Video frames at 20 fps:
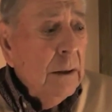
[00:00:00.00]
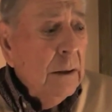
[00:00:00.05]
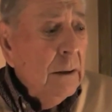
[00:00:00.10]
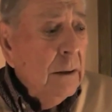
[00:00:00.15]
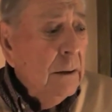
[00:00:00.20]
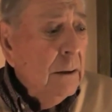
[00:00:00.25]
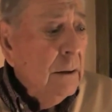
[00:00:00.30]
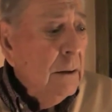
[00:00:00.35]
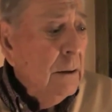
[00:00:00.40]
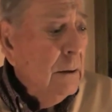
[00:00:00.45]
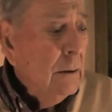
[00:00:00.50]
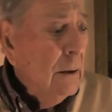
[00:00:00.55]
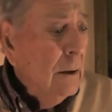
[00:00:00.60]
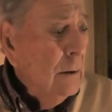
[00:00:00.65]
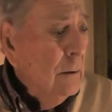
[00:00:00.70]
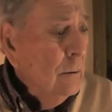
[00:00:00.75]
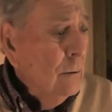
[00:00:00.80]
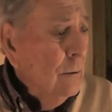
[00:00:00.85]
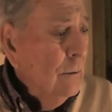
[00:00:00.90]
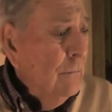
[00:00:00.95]
I
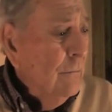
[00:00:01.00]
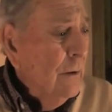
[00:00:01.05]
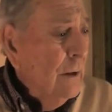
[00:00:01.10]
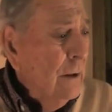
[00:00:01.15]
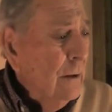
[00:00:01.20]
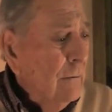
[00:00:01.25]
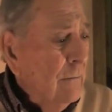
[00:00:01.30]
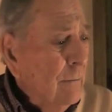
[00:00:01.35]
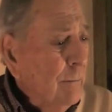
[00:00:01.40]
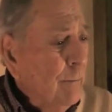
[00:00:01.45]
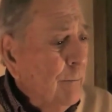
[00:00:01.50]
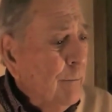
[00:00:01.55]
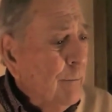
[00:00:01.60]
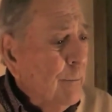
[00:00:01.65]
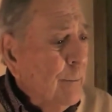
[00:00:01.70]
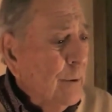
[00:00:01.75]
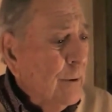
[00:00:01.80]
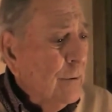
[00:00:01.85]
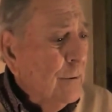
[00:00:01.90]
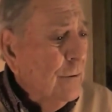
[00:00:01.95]
don't know if I have
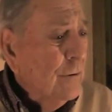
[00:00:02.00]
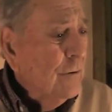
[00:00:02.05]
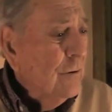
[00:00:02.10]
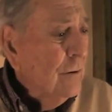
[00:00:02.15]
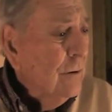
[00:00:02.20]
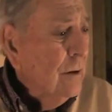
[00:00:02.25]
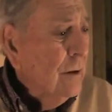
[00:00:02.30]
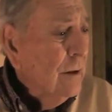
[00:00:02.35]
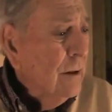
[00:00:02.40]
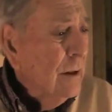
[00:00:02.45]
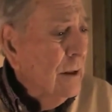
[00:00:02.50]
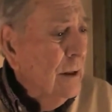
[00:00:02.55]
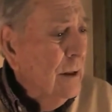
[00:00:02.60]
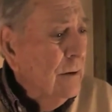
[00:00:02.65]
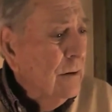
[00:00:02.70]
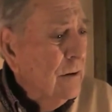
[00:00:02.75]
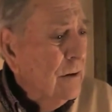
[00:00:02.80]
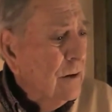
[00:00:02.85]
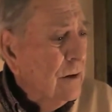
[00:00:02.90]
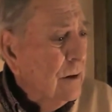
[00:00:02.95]
pictures of the
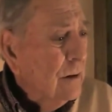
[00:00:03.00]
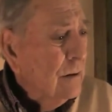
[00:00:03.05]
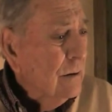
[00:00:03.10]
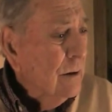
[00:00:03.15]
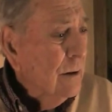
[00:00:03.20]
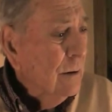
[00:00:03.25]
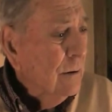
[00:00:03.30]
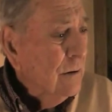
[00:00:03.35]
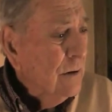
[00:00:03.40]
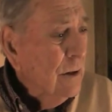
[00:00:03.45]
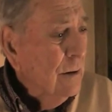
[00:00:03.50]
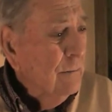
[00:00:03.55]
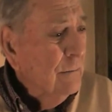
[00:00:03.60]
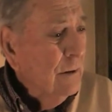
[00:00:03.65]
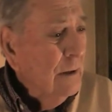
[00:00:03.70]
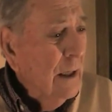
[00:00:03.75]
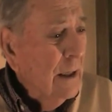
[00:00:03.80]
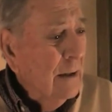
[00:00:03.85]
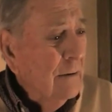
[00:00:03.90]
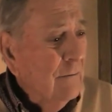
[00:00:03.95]
tents. A
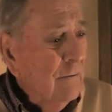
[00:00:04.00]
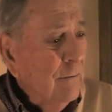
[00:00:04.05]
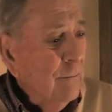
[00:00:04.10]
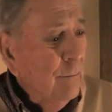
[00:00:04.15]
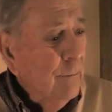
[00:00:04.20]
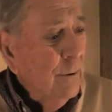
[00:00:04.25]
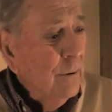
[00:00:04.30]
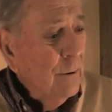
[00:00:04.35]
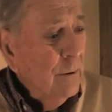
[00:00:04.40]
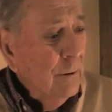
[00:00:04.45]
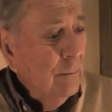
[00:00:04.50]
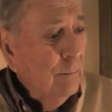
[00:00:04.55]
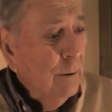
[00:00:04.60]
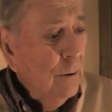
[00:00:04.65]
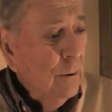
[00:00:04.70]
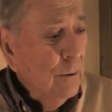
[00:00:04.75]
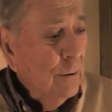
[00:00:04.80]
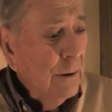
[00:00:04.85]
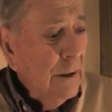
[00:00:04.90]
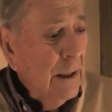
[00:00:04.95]
lot of them are
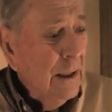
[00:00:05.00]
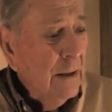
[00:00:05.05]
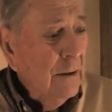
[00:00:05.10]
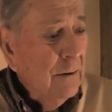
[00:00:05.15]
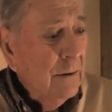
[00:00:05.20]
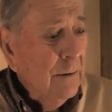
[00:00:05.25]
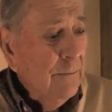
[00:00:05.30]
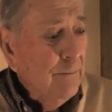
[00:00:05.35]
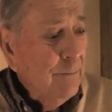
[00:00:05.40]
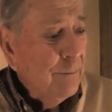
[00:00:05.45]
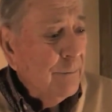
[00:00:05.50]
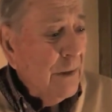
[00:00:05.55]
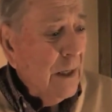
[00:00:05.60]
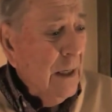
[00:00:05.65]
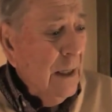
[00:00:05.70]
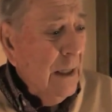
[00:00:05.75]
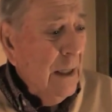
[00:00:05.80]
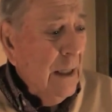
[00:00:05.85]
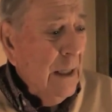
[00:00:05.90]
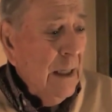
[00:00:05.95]
blown down,
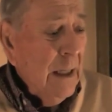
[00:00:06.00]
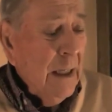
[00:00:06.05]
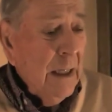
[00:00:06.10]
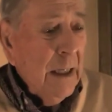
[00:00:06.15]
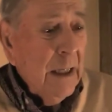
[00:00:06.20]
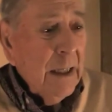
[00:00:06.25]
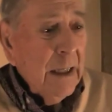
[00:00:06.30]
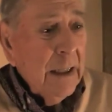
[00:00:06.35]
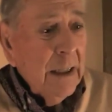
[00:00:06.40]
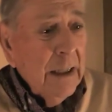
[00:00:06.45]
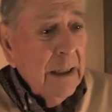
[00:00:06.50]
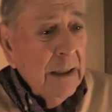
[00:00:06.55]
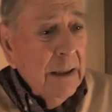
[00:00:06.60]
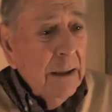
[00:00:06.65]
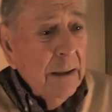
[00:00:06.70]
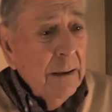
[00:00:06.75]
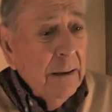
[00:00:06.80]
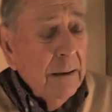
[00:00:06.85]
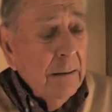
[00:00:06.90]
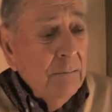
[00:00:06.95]
and
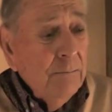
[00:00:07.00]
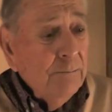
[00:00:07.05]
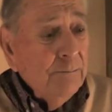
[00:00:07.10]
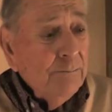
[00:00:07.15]
then